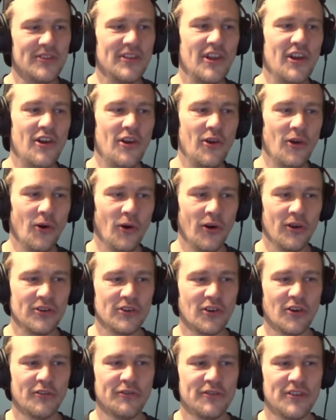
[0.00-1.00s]
the Lord
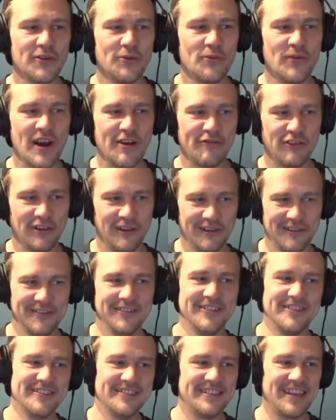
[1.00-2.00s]
of the Revel,
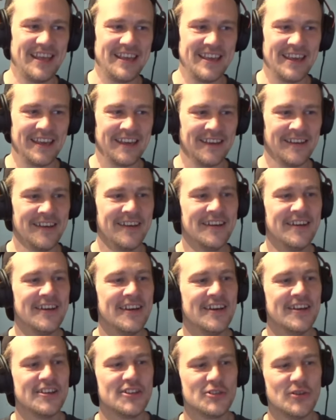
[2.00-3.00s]
saying,
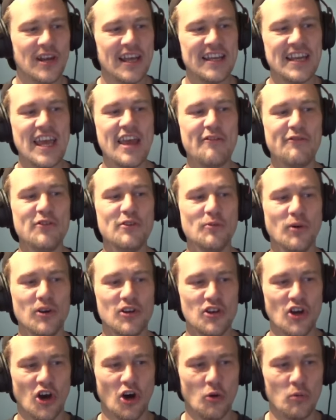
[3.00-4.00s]
to let everyone
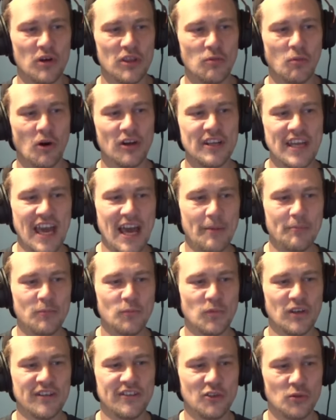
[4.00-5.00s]
know with what happened
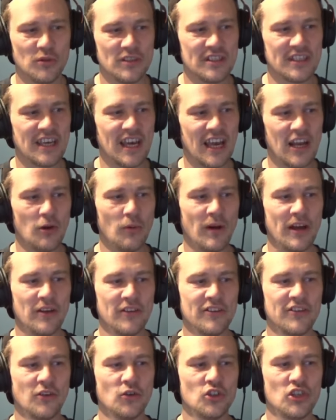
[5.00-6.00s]
with Susan Calloway on
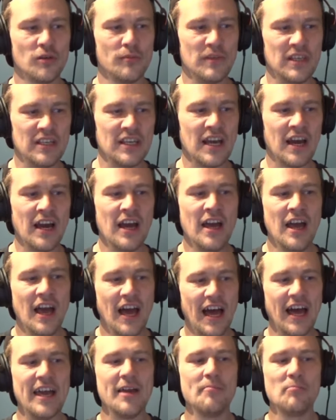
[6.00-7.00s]
social media,
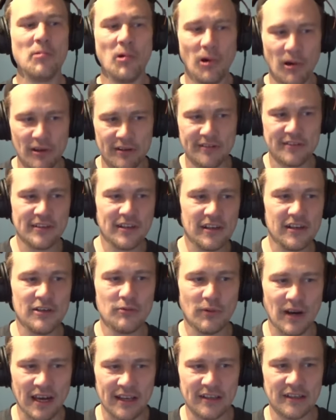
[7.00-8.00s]
I am personally
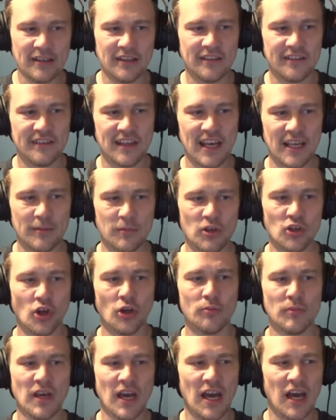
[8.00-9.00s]
writing a statement
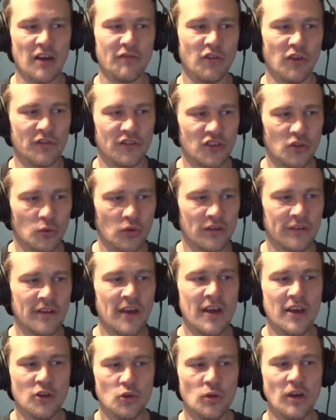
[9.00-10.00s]
on behalf of Susan
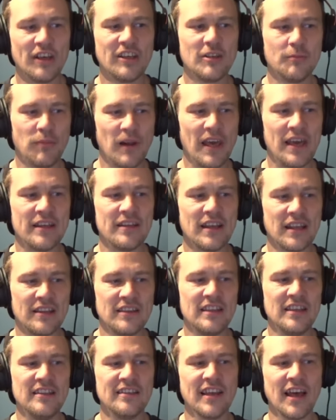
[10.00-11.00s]
to explain that
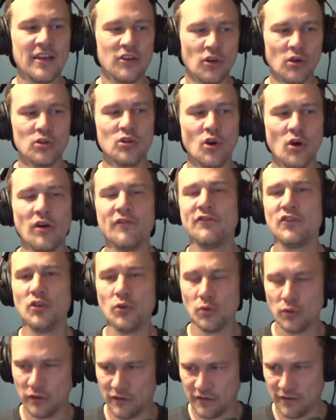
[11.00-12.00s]
these are not her
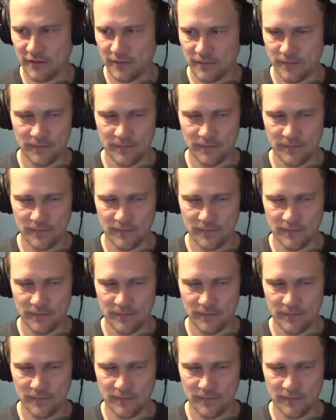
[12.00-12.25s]
views.